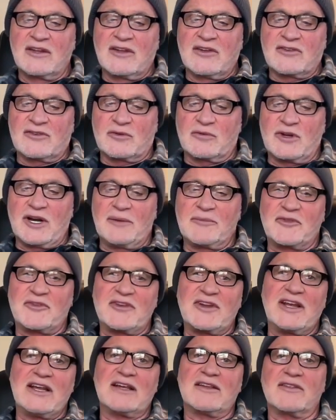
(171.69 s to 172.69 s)
So what I'm
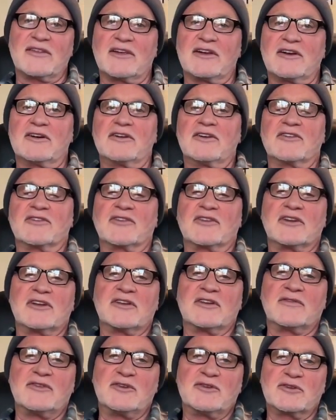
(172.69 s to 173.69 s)
saying there is that
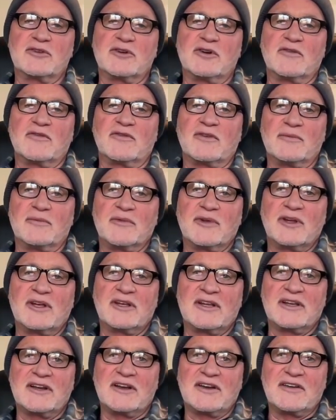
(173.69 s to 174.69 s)
if you go from
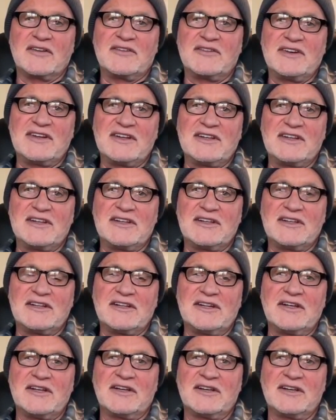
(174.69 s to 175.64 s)
D